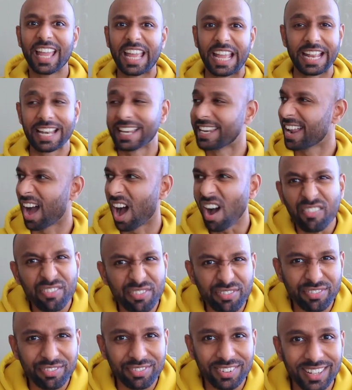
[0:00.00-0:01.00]

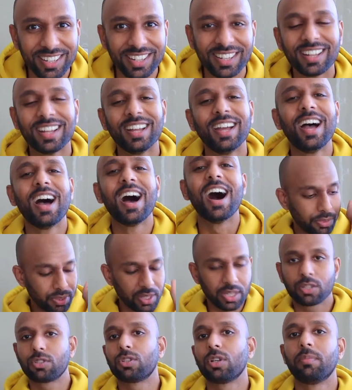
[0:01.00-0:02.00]
Enough.
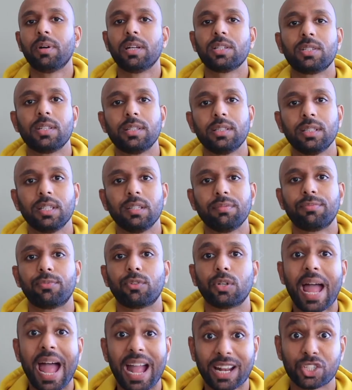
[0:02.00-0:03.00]
Thank you so much, Sandeep,
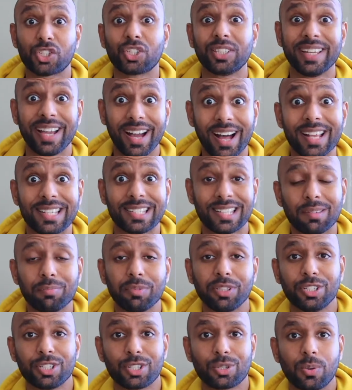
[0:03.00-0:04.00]
for actually asking
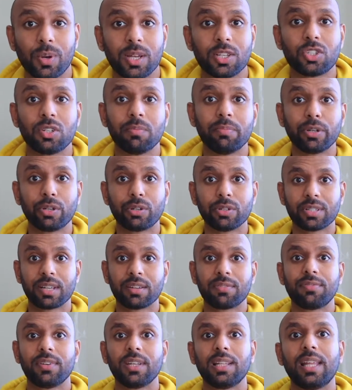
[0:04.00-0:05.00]
me this question, because I
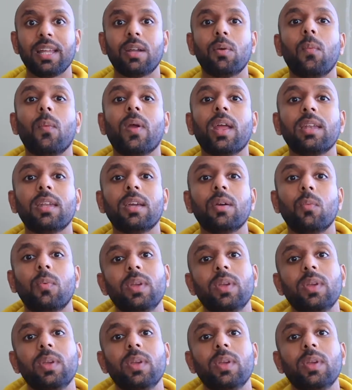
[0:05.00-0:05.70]
feel like when